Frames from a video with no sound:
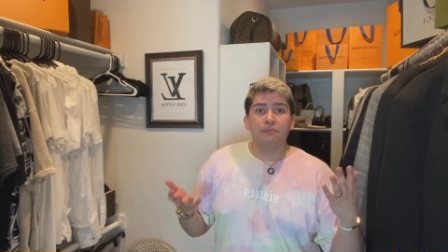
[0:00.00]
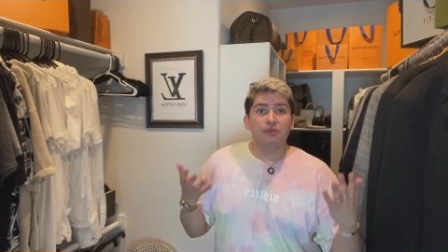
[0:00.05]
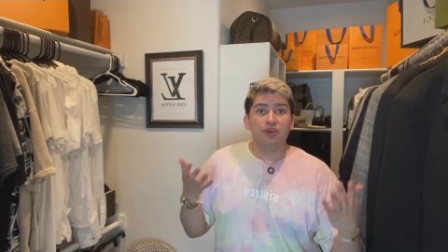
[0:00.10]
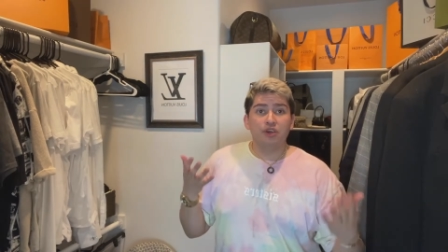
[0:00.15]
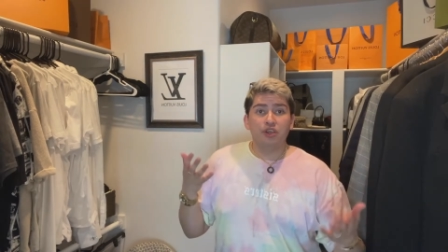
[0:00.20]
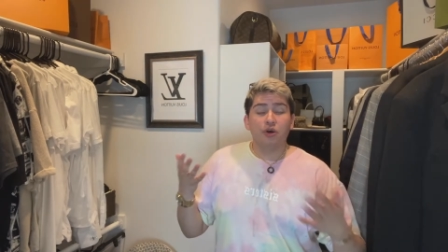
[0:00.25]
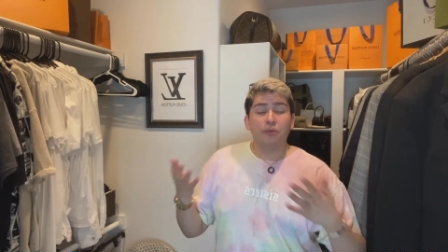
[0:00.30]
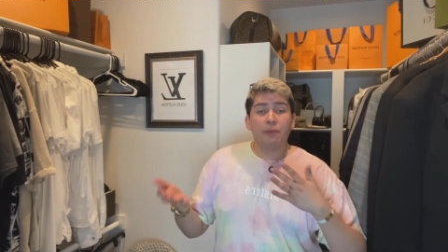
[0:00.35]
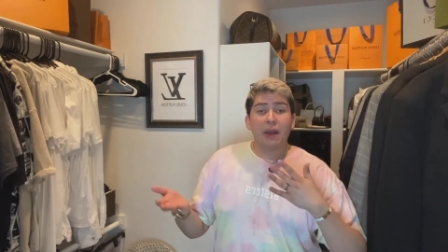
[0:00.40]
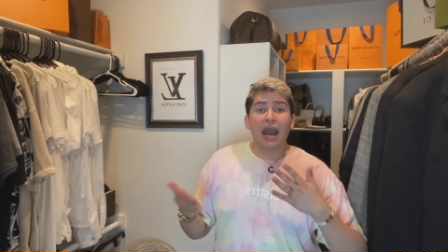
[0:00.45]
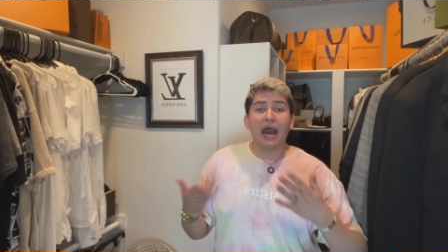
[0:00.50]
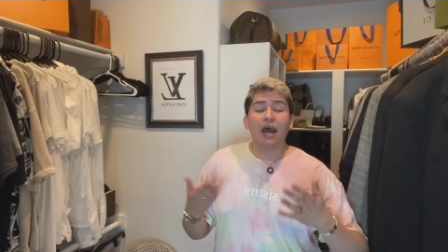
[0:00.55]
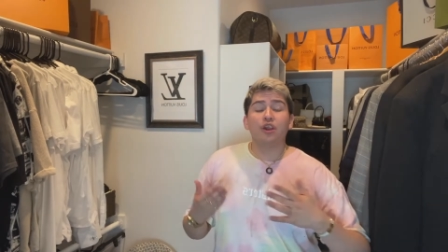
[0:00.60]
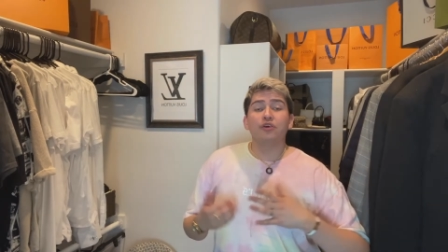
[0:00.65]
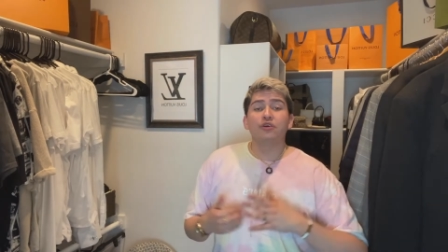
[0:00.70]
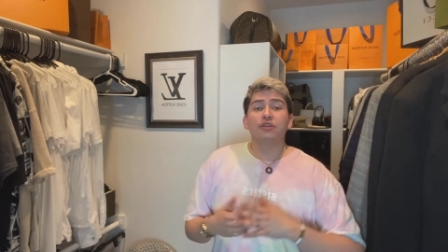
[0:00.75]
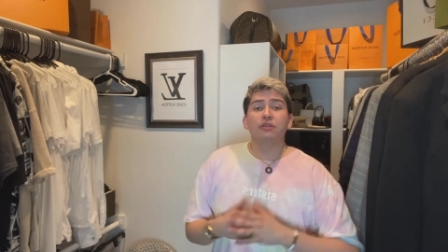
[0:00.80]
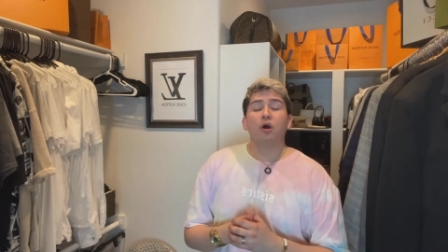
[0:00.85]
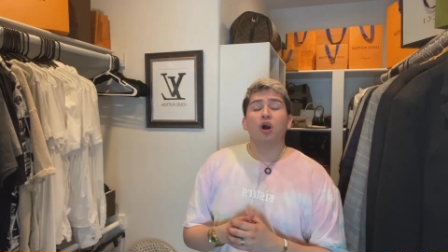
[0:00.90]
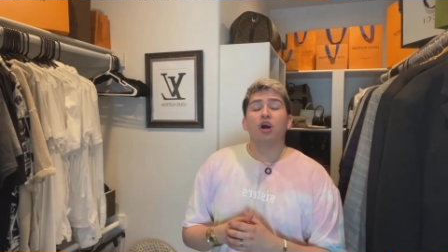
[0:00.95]
you know,
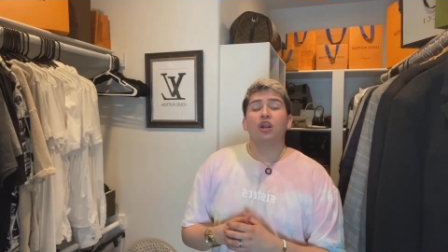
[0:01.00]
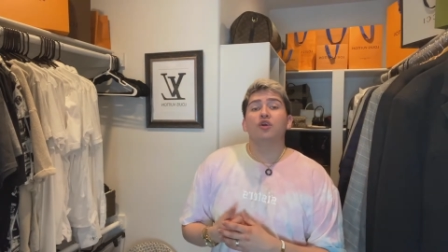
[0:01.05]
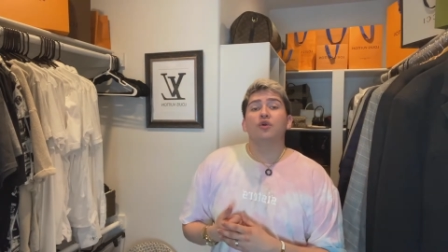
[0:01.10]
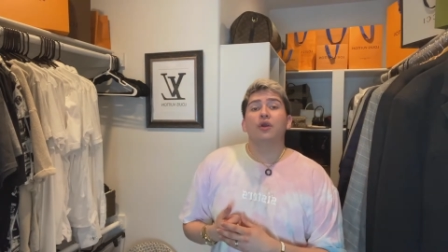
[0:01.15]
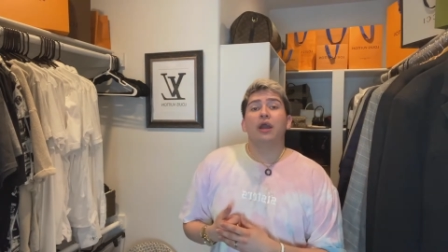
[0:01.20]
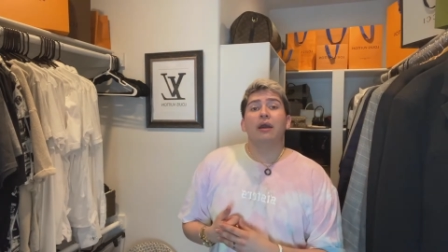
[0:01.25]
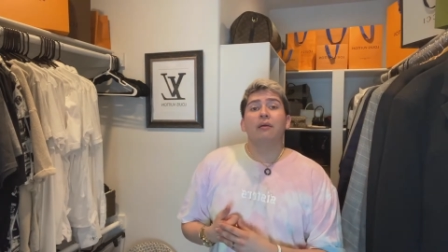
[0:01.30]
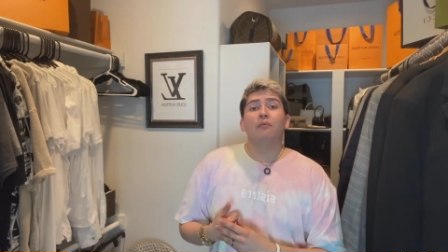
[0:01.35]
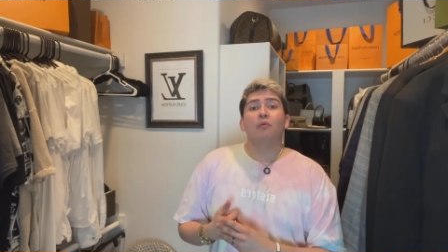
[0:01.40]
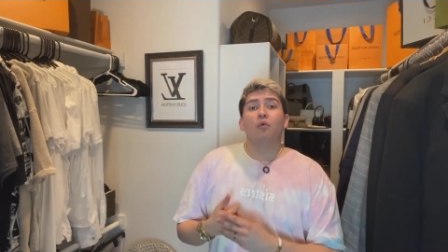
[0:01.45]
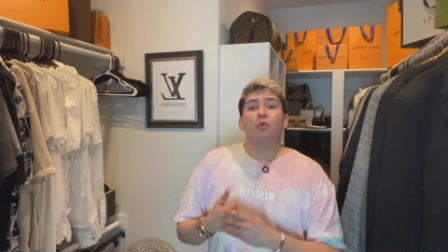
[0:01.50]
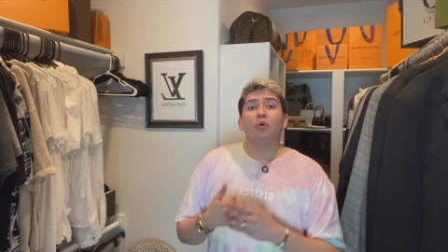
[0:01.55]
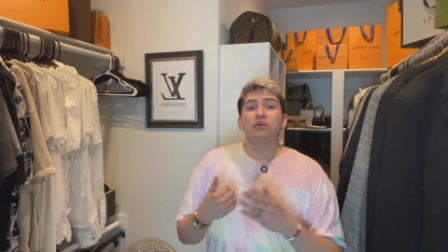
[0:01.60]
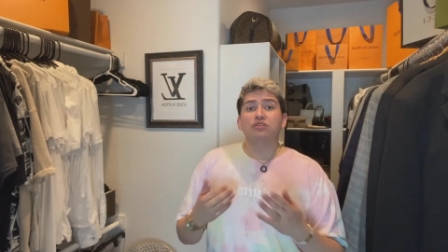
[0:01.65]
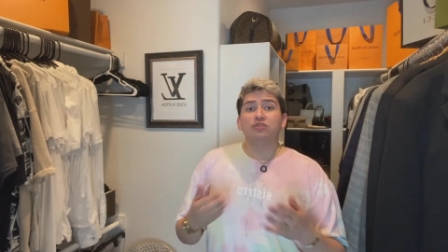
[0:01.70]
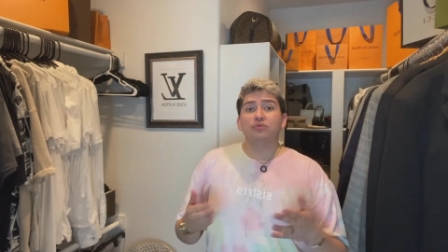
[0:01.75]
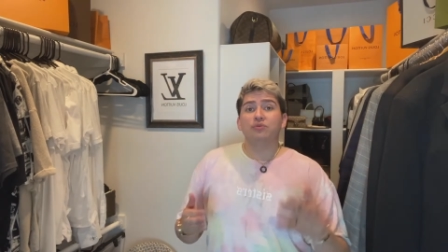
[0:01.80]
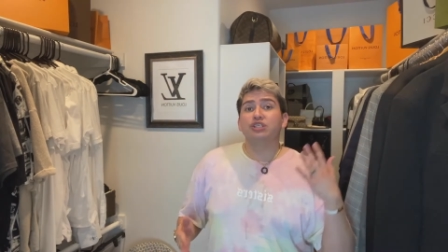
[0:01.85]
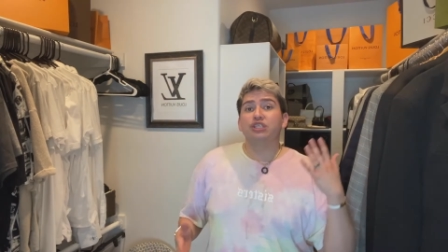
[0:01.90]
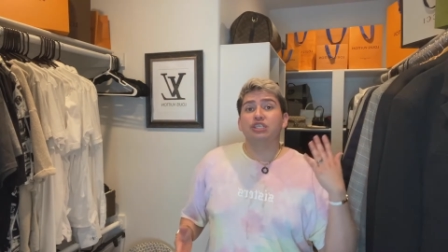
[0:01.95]
pattern, the monogram
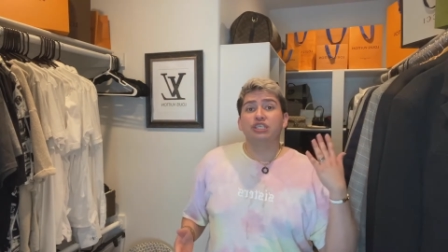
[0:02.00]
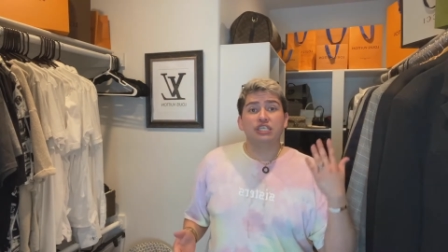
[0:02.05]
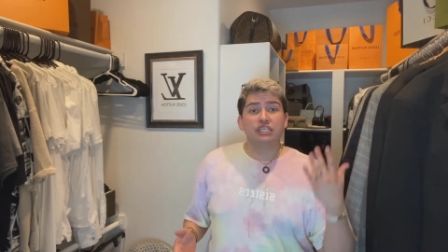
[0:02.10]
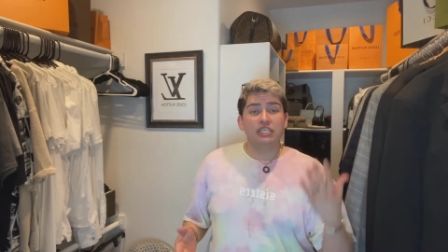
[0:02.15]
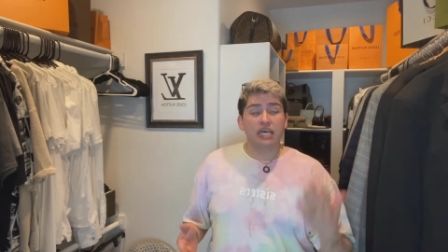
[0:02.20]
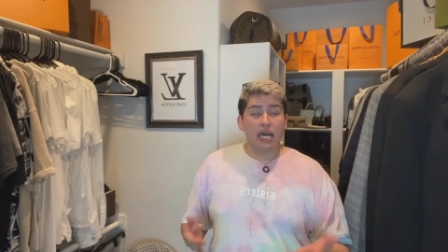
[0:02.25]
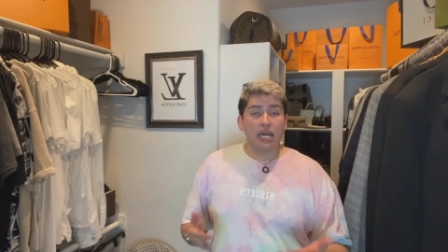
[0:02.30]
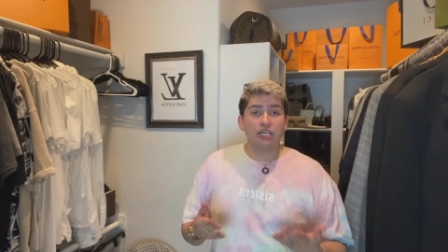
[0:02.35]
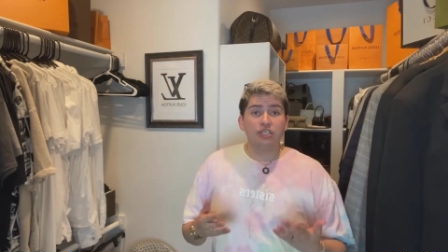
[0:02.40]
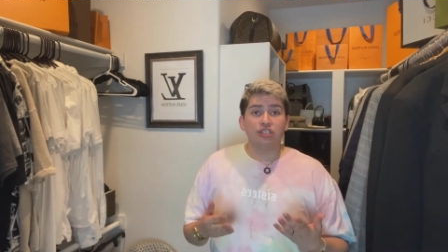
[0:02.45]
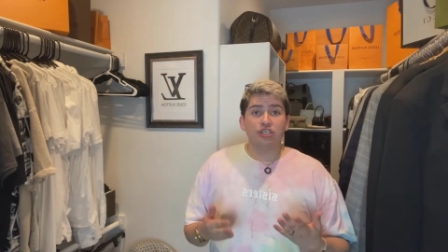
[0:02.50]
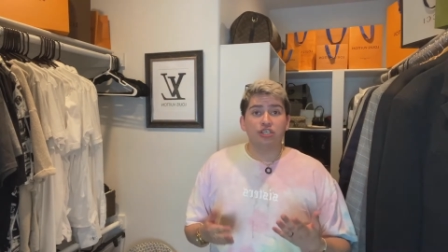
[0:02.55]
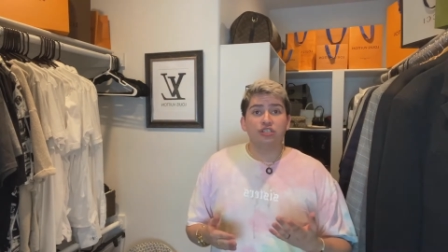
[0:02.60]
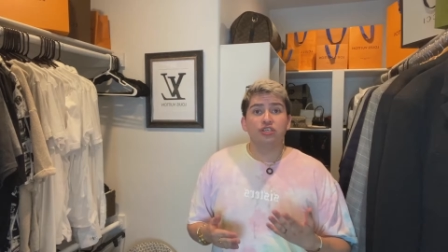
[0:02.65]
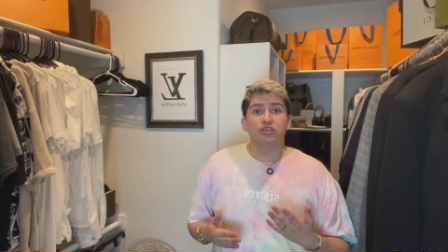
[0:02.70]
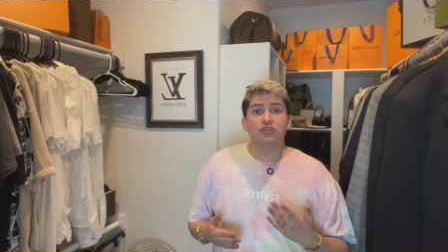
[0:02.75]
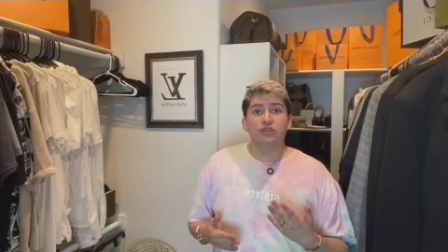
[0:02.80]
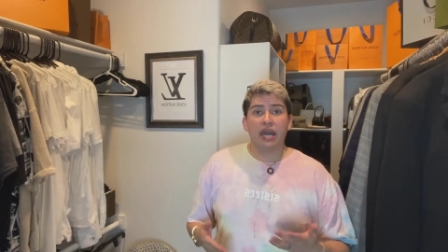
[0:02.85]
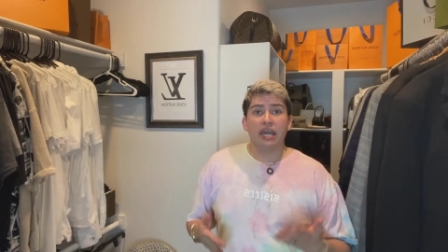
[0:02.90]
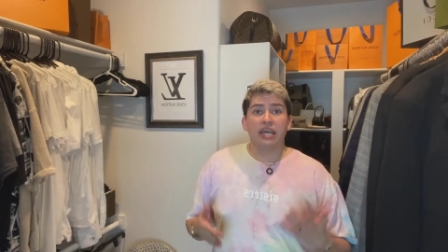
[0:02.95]
was originally designed just
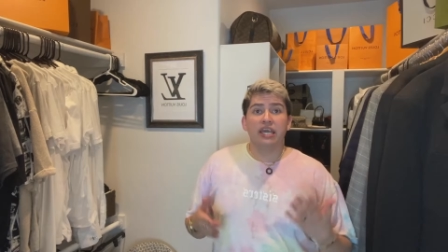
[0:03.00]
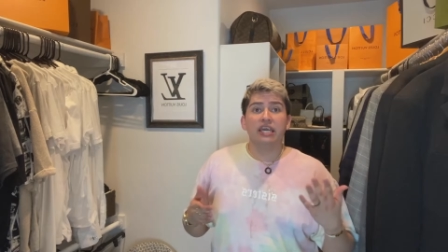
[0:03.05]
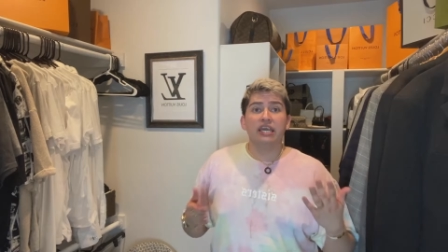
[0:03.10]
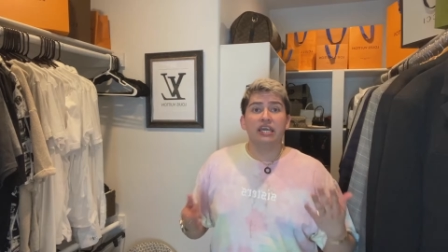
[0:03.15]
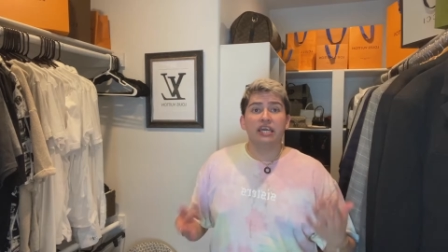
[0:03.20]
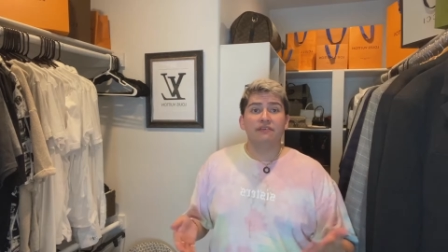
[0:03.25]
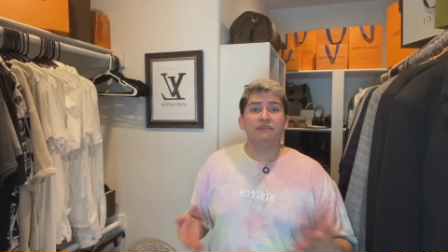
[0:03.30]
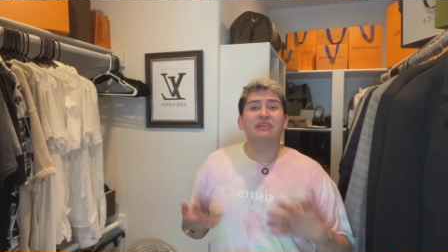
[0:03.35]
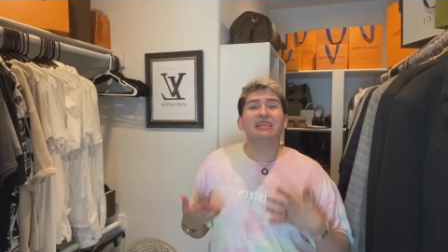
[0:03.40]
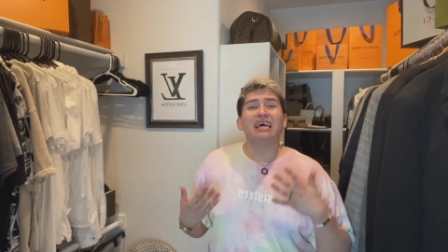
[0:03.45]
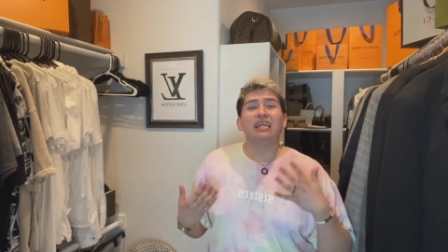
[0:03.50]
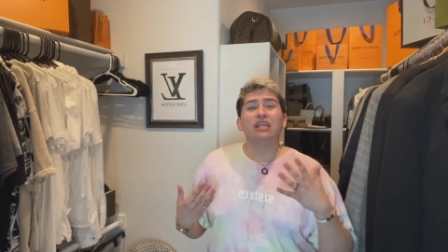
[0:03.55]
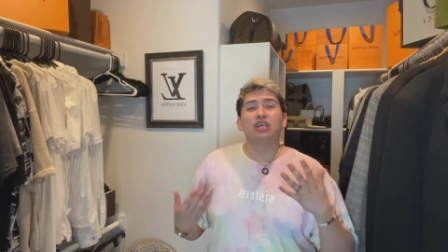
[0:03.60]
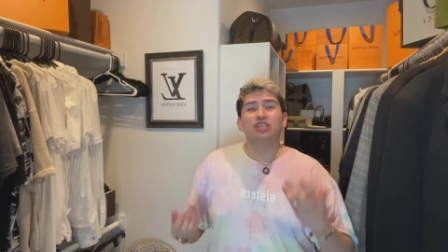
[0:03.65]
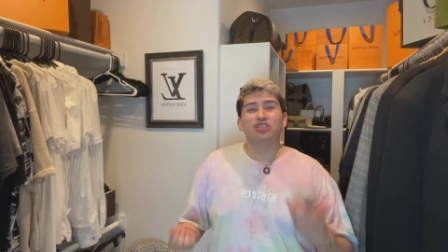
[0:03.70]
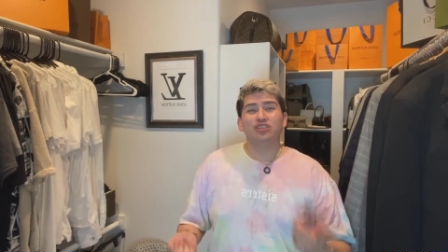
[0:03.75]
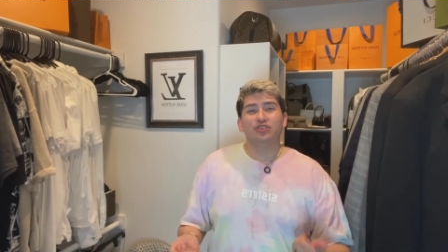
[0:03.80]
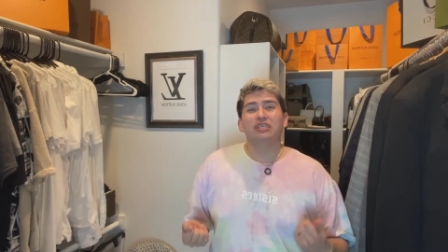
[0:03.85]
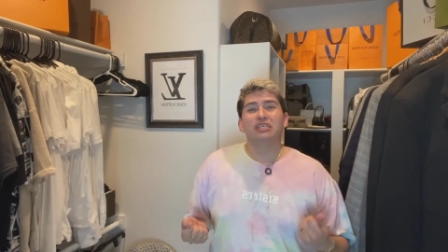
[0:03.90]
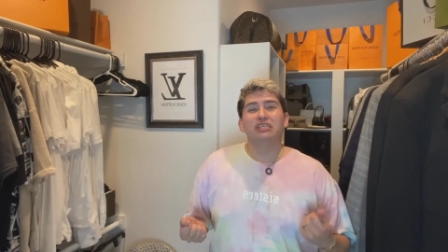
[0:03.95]
so that it can give it that
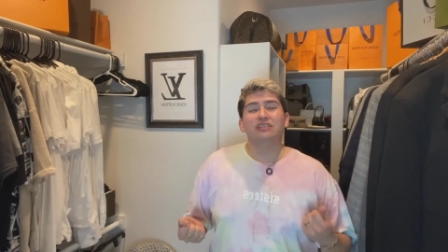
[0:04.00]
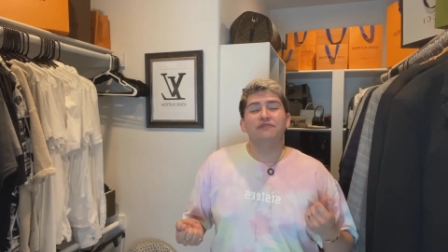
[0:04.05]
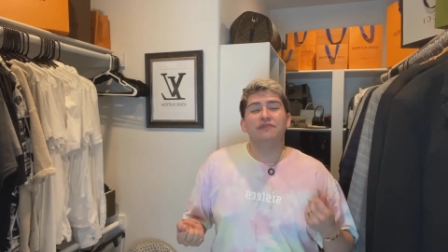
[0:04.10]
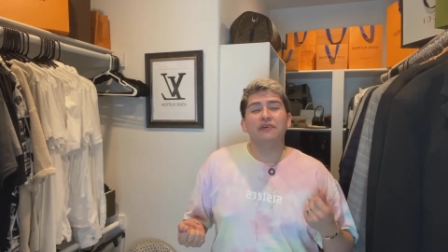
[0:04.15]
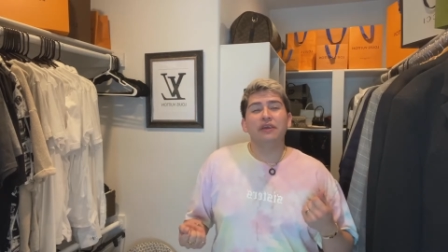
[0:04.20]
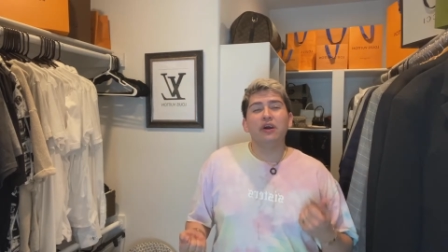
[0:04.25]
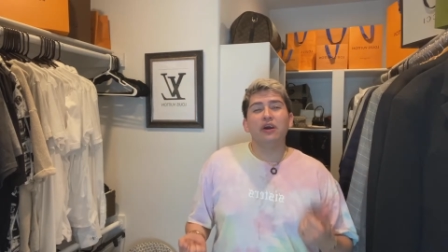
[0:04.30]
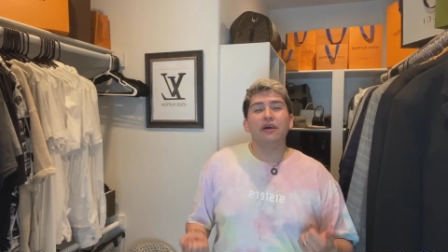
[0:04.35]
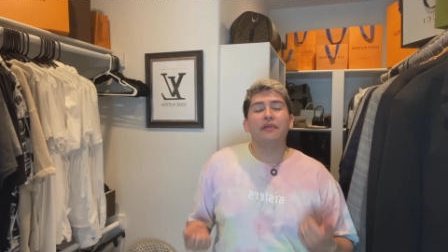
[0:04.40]
luxurious feel,